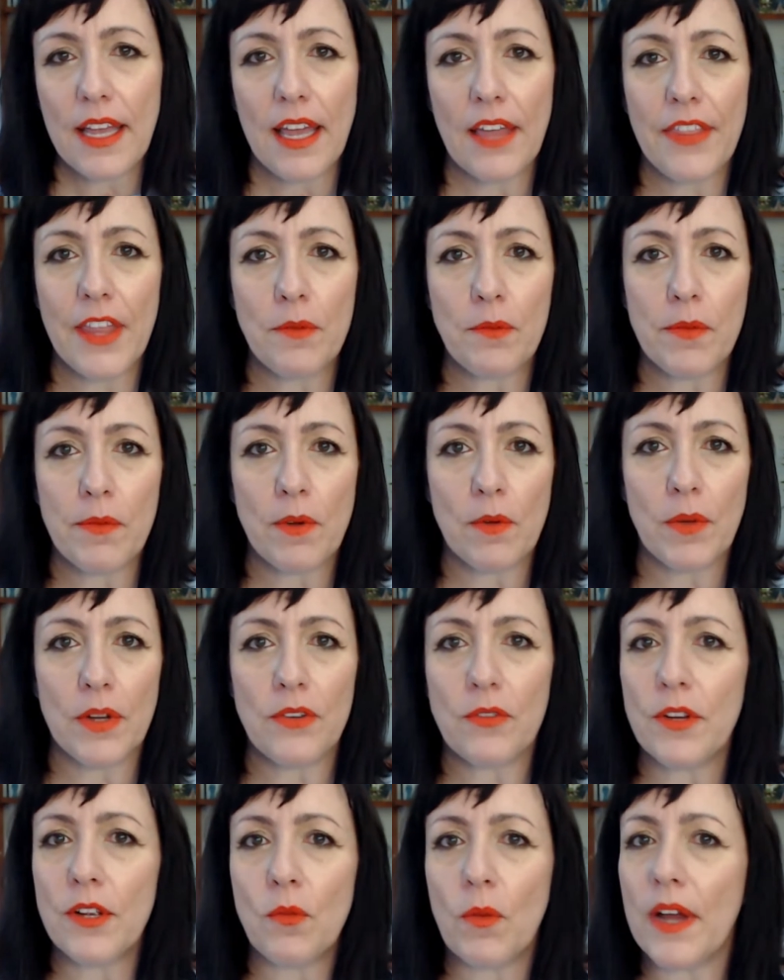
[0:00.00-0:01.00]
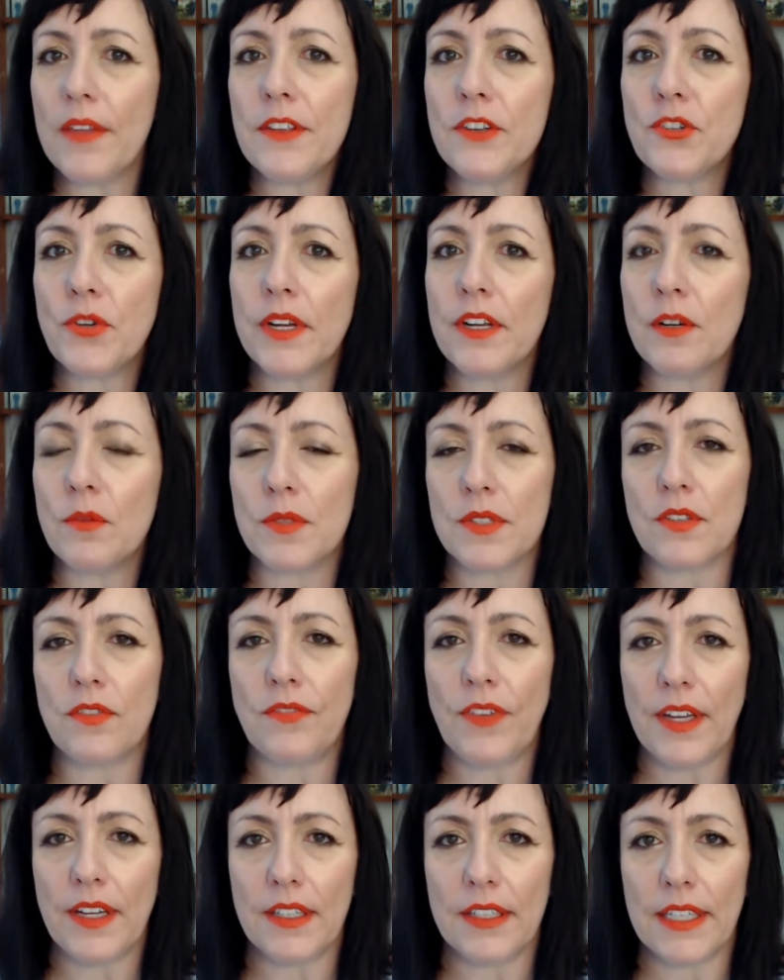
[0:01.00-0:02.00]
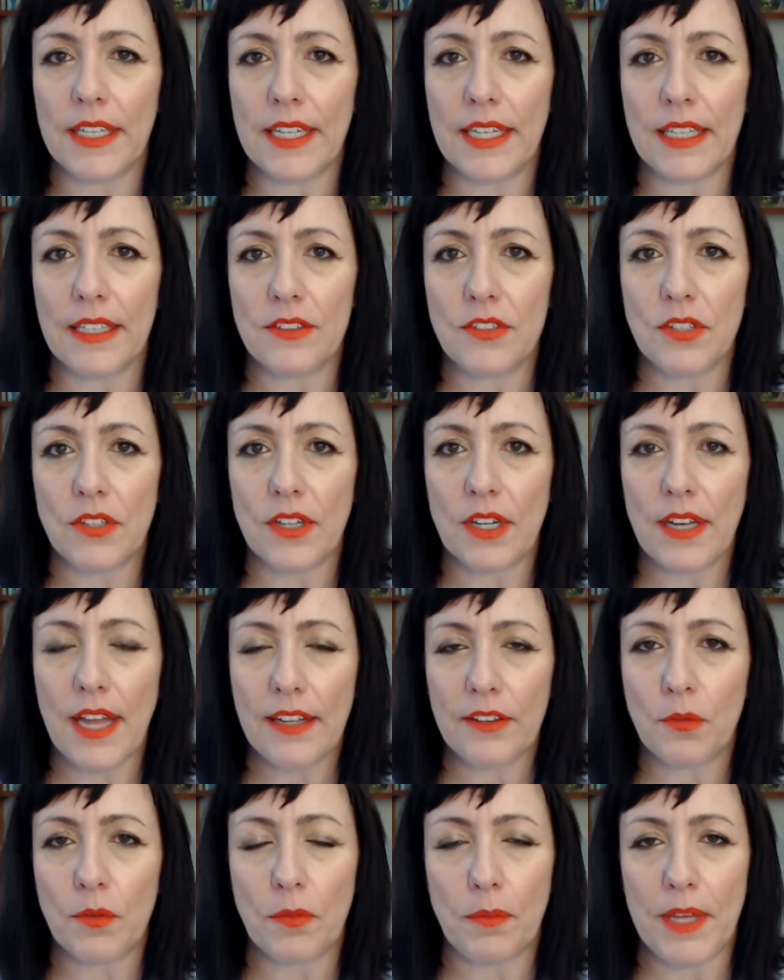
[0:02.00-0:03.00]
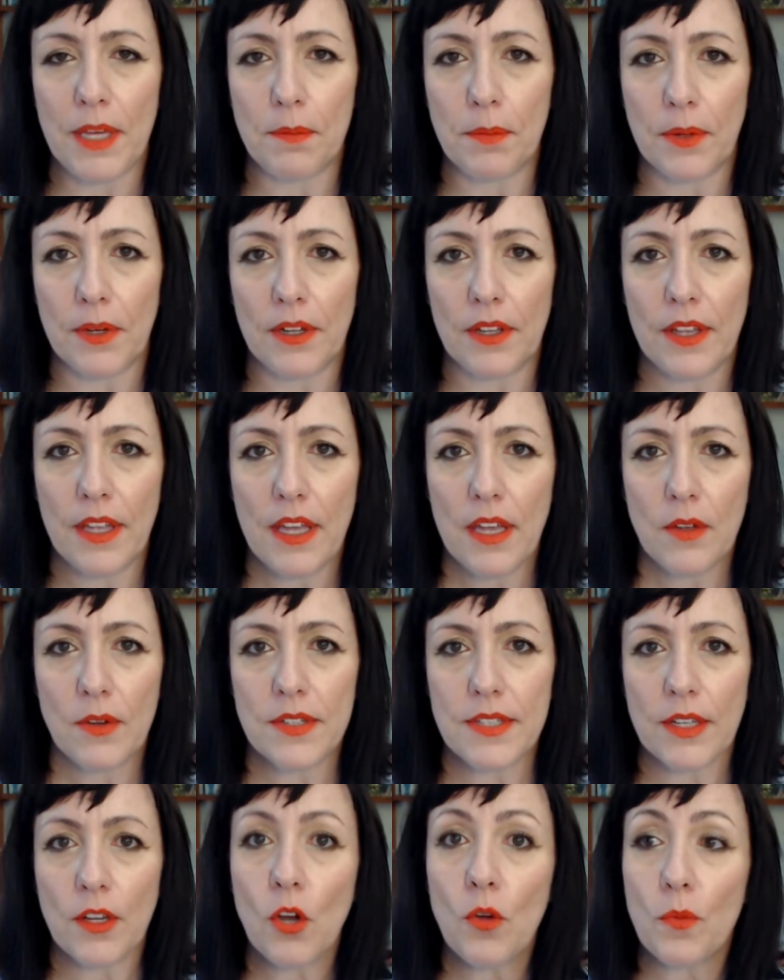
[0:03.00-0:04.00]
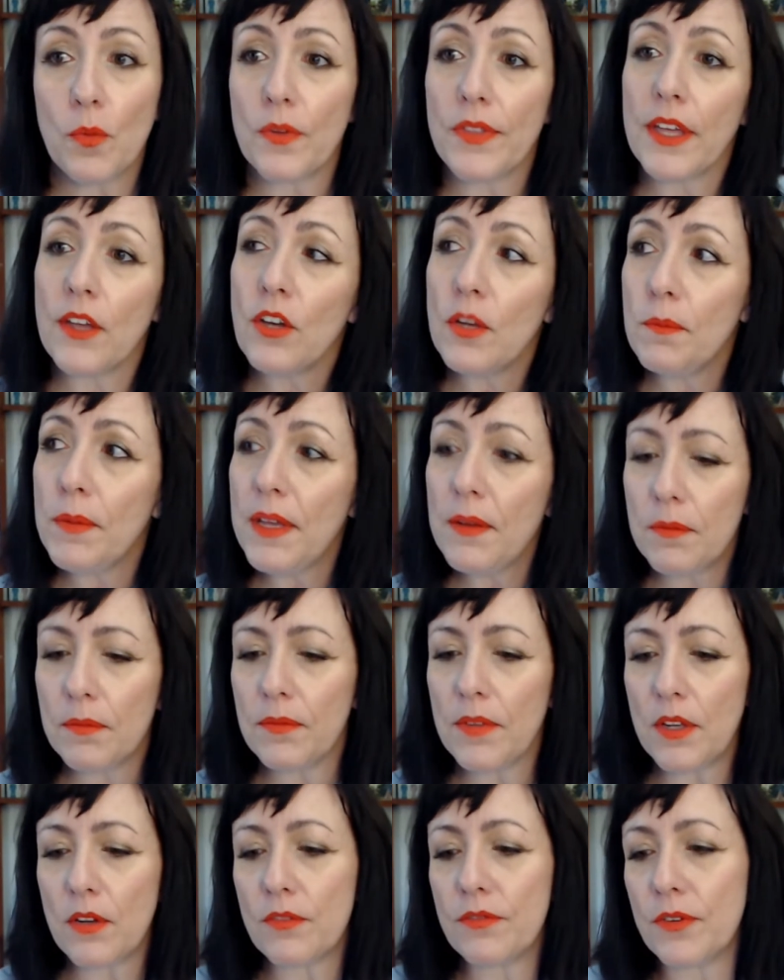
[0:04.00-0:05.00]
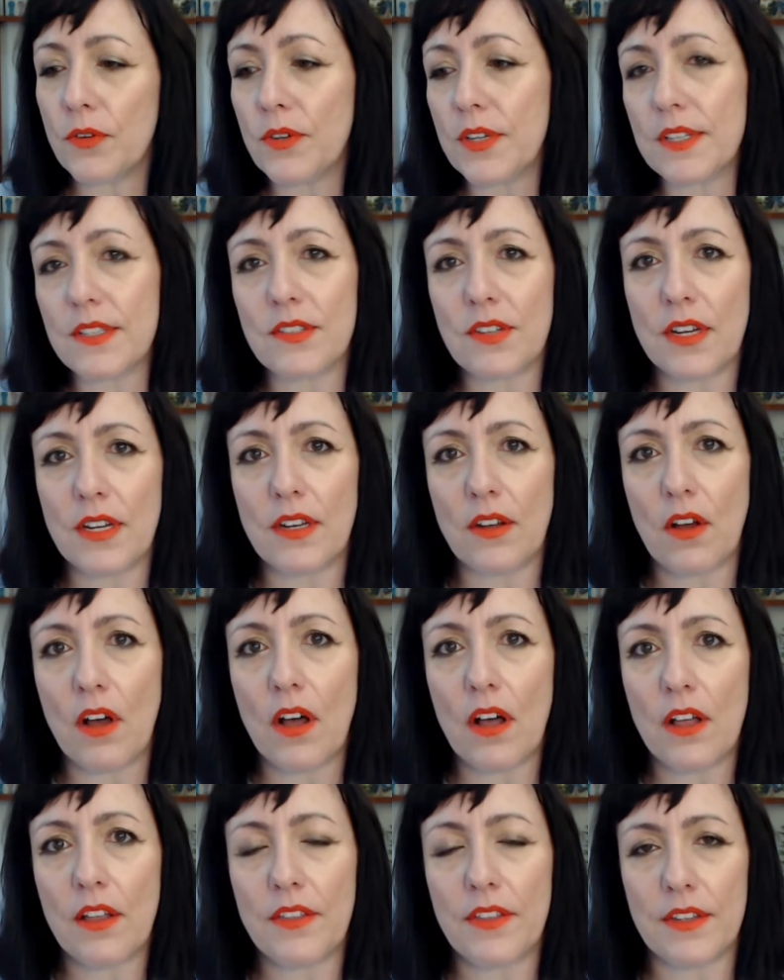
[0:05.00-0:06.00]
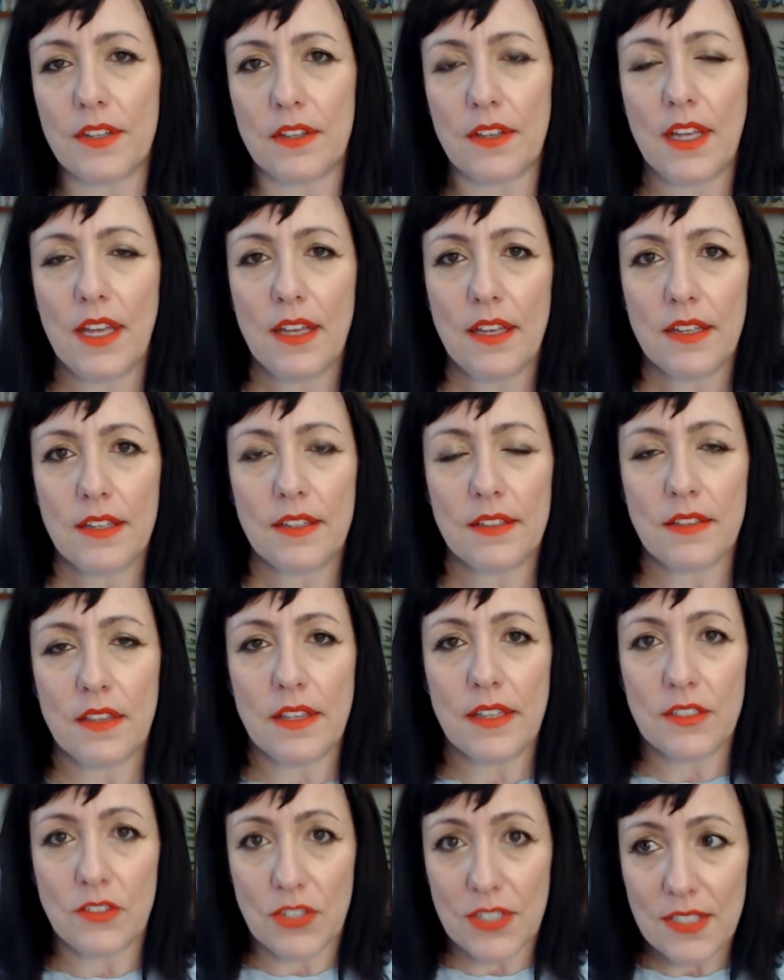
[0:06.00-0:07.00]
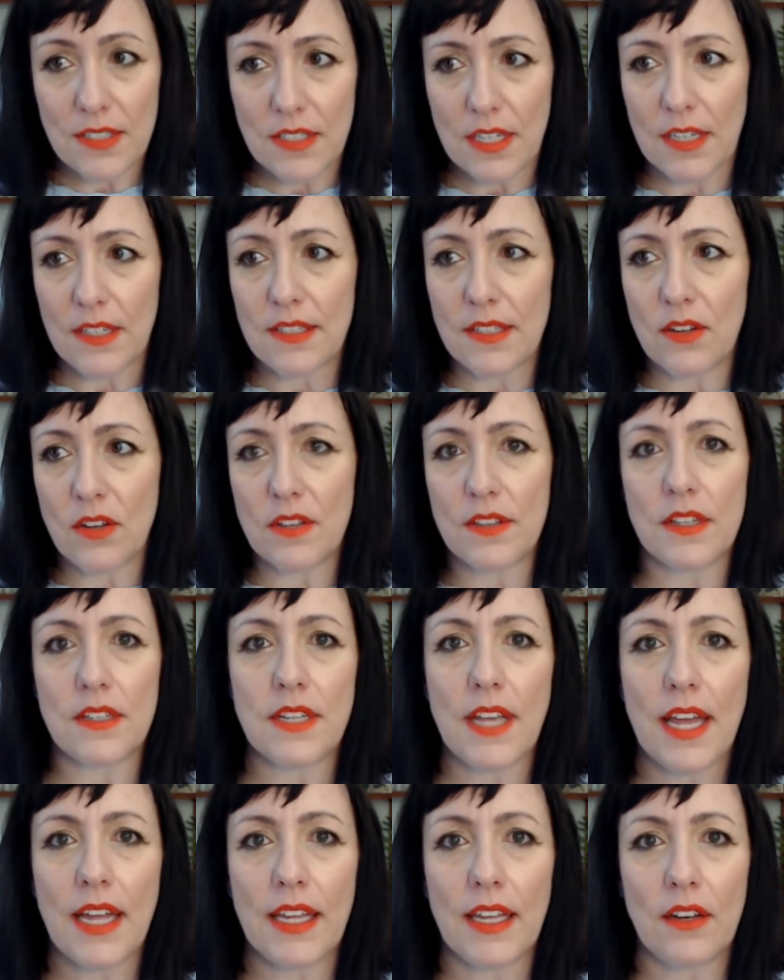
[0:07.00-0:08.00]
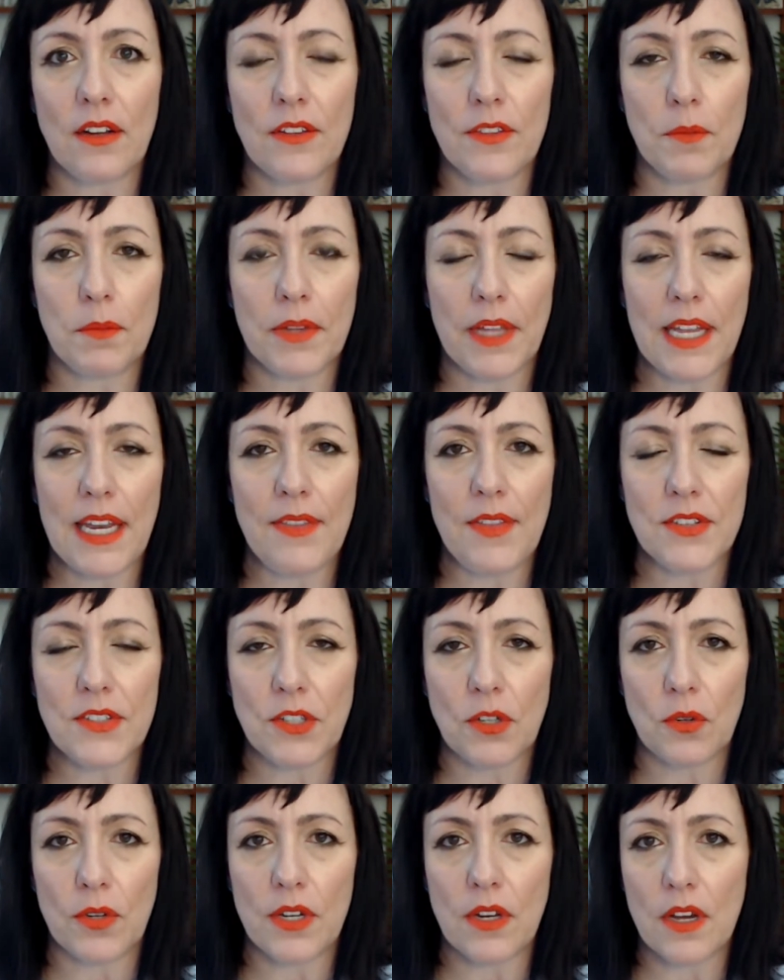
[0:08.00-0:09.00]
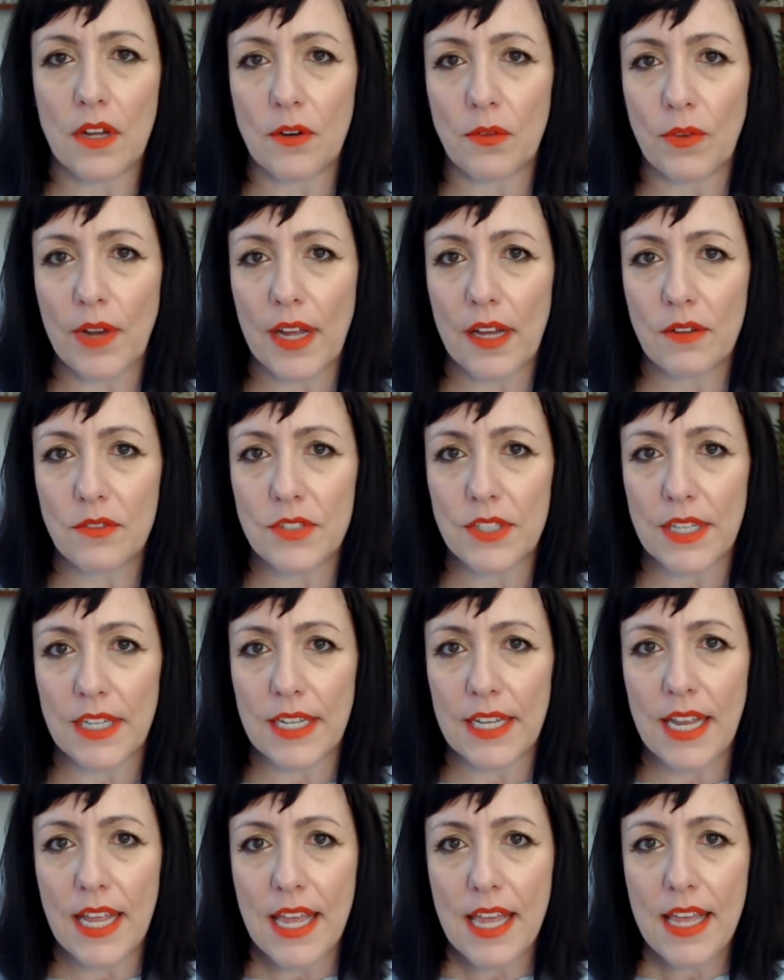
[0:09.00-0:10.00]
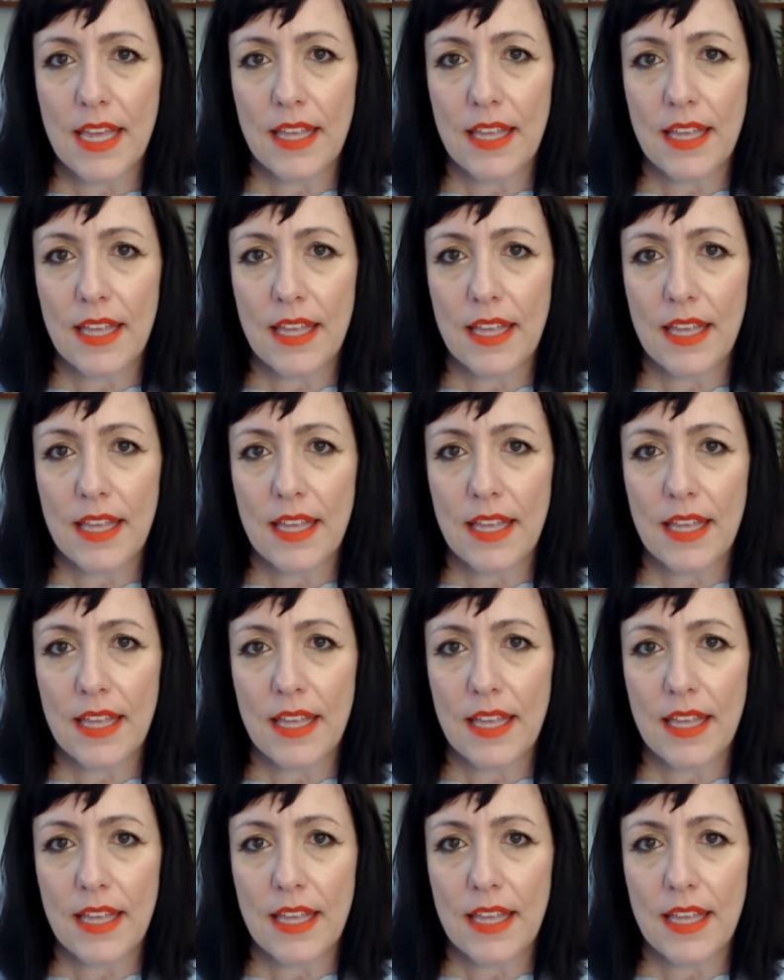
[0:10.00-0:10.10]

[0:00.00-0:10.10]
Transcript: And then we were wondering why the trainer was failing to connect with people. I was like, oh, well, they could be, focused on all the logistics and all the tech and all the planning that's going on around it